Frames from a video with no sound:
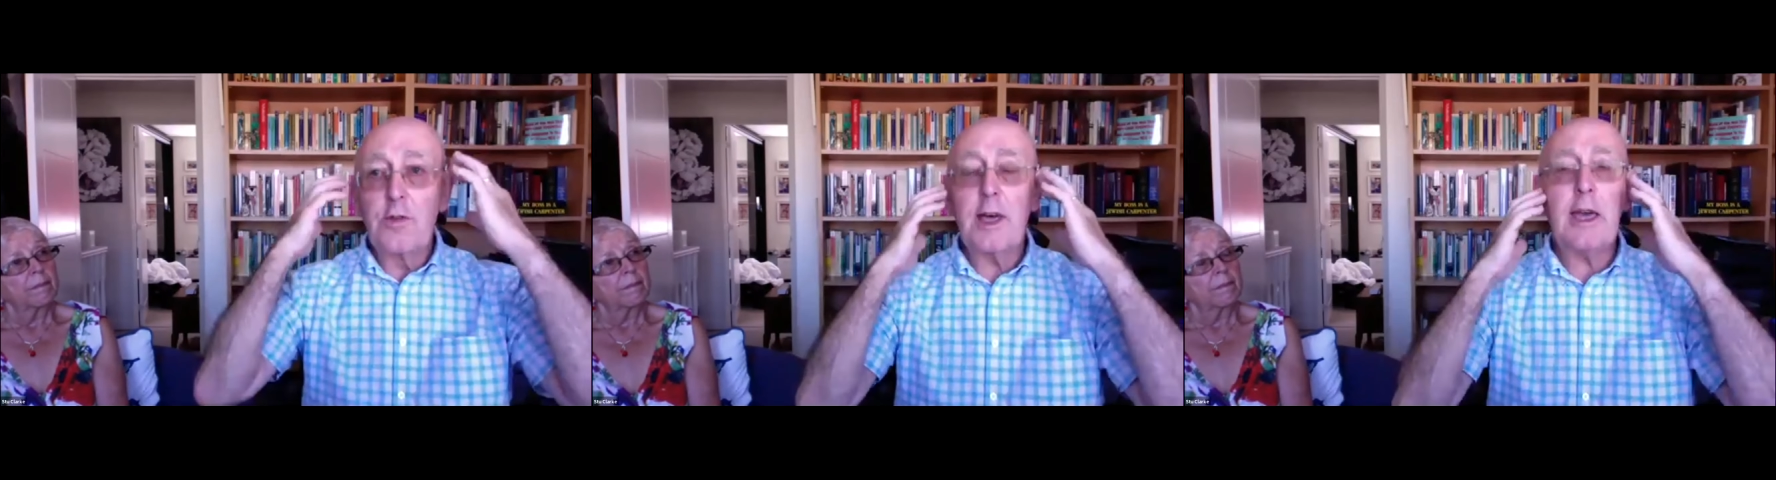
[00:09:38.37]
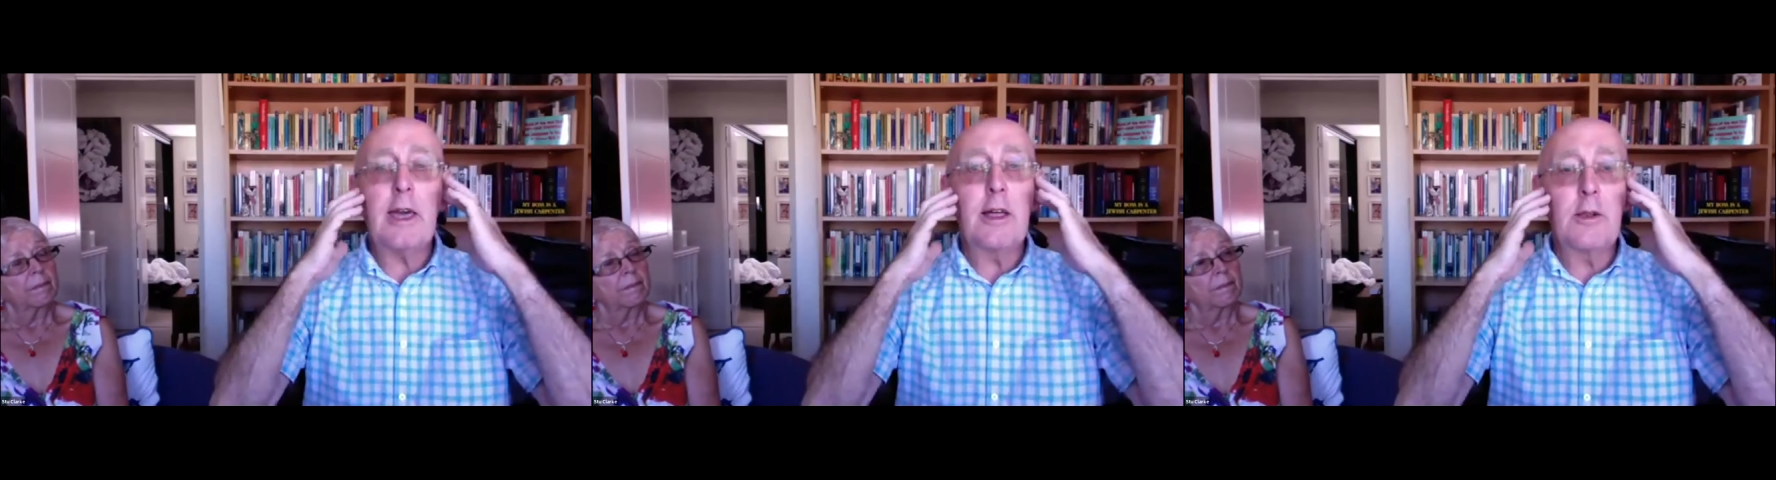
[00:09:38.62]
the
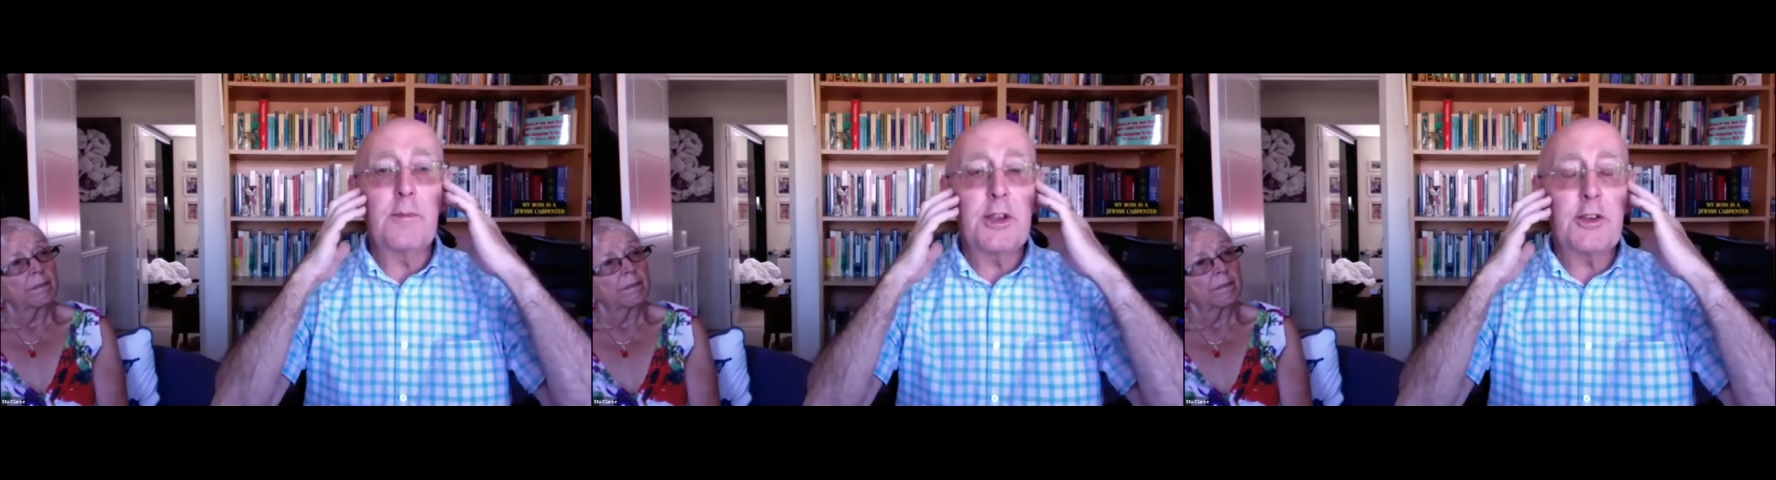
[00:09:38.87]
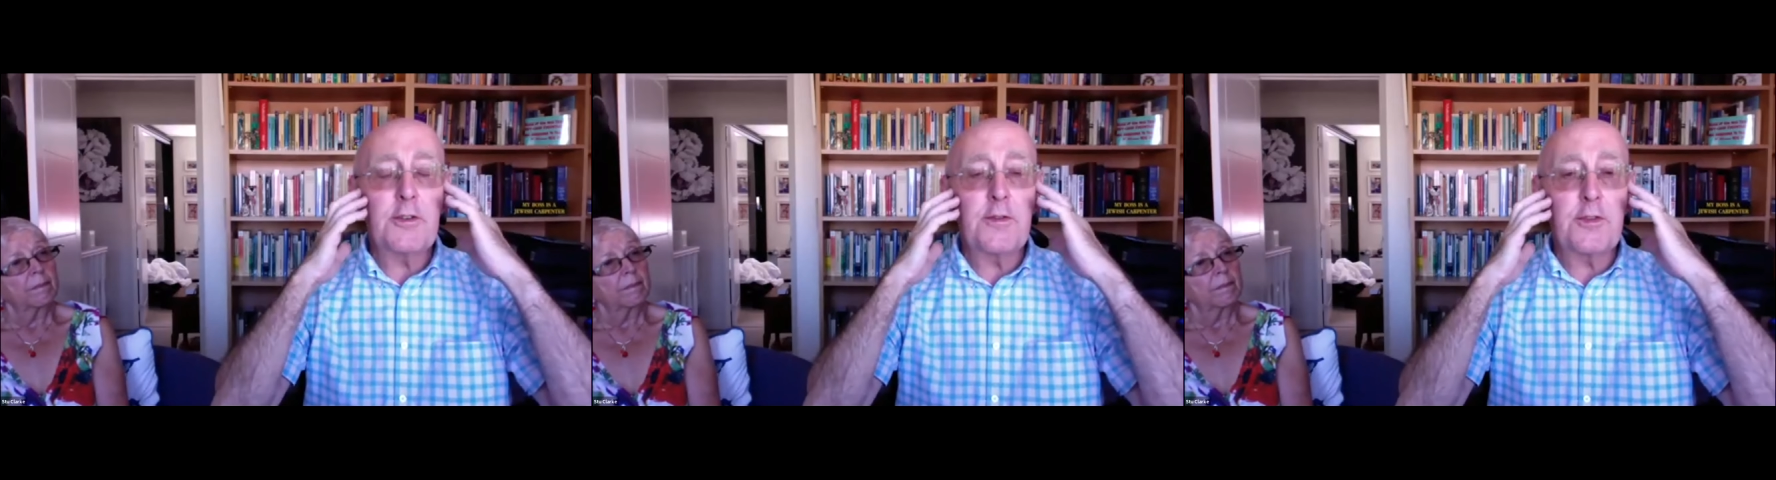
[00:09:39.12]

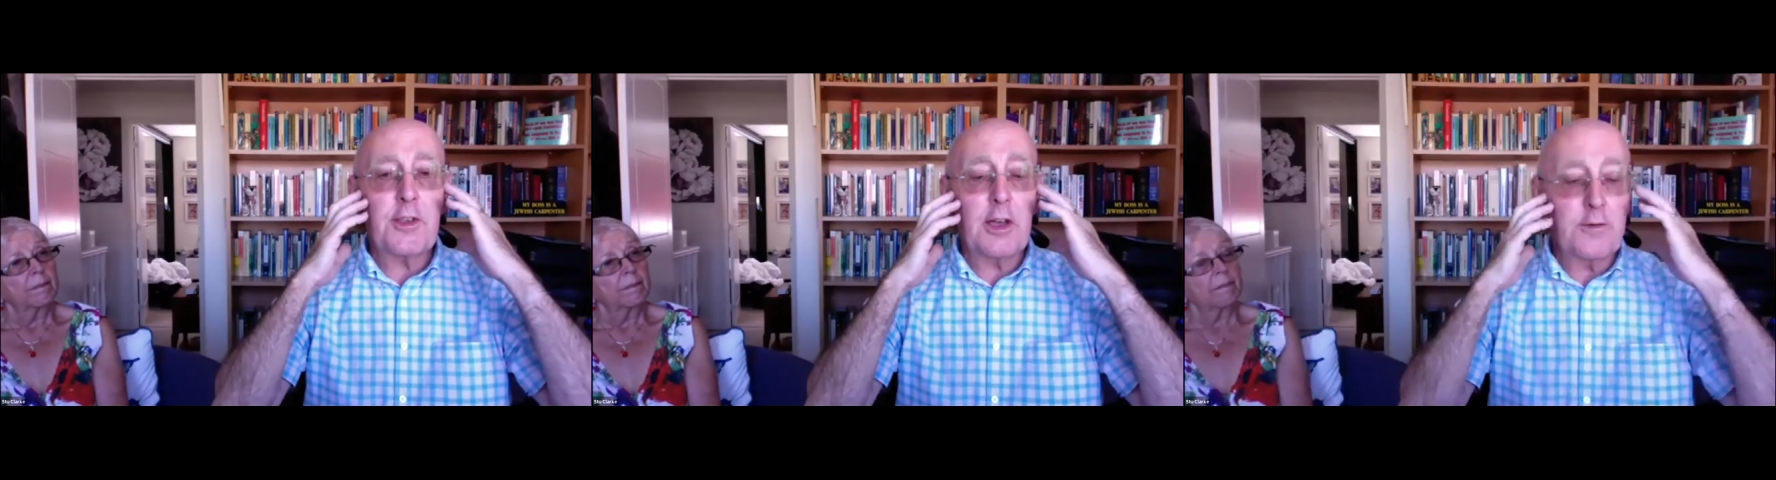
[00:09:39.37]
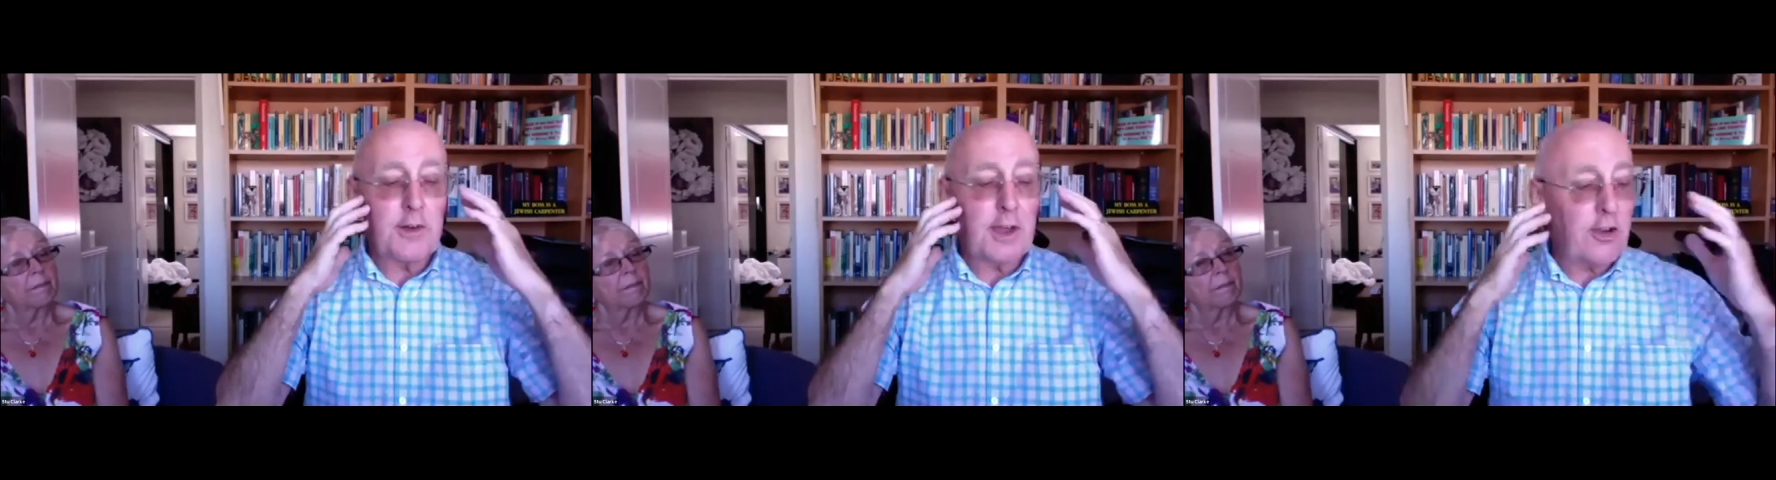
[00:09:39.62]
helmet of
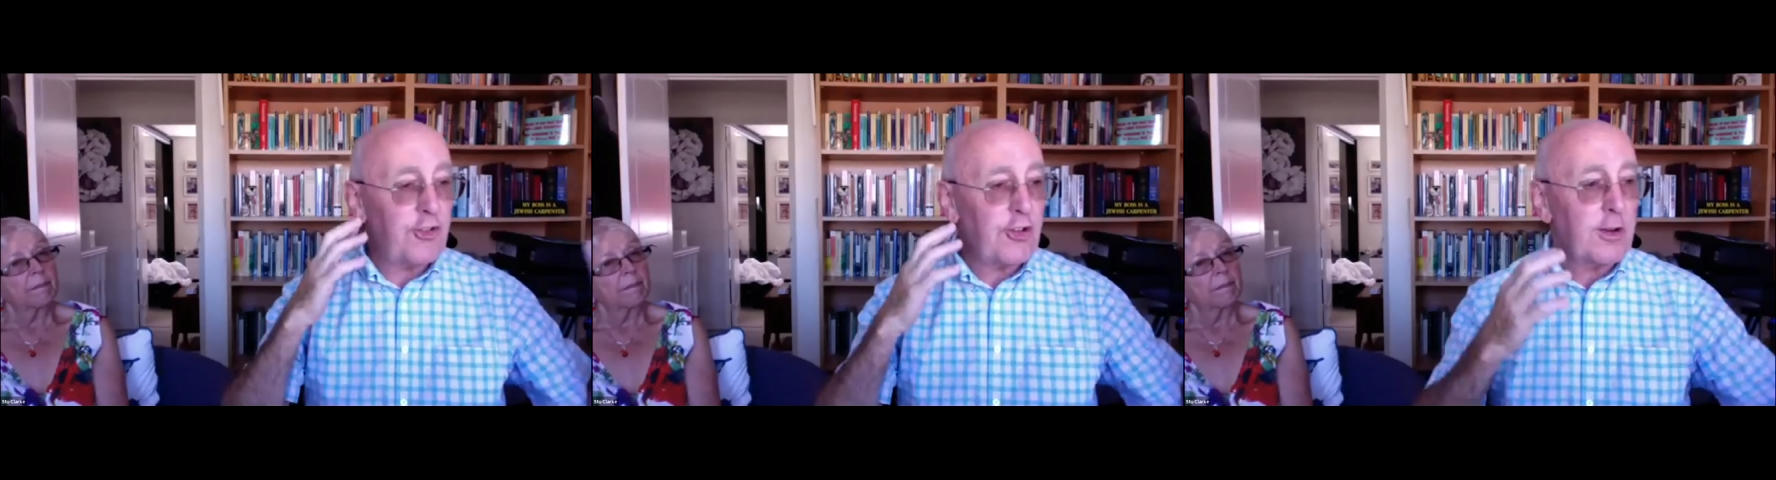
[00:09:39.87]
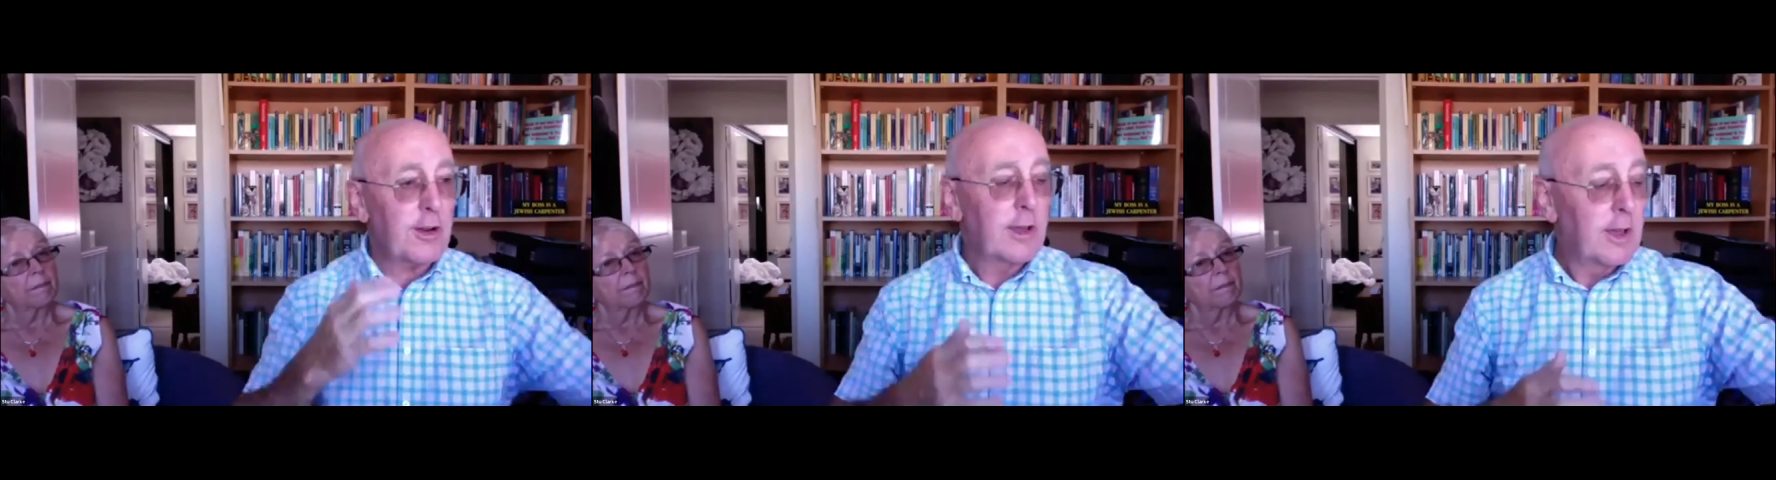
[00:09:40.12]

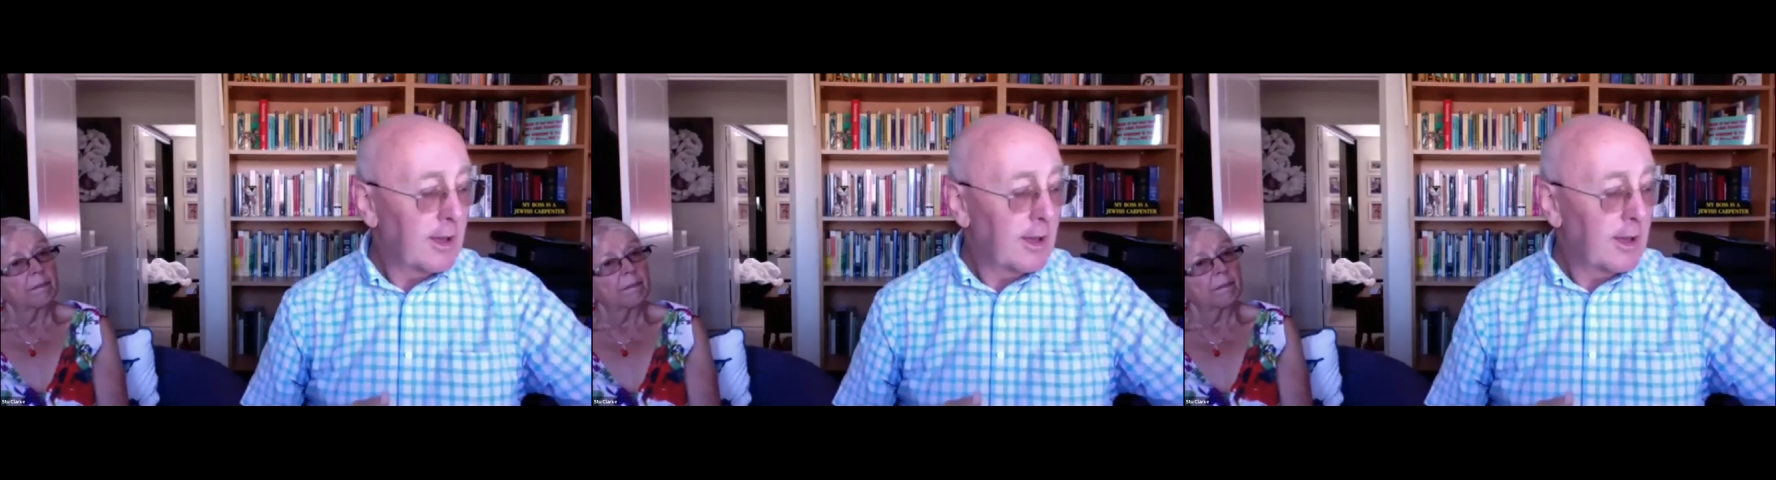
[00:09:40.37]
salvation,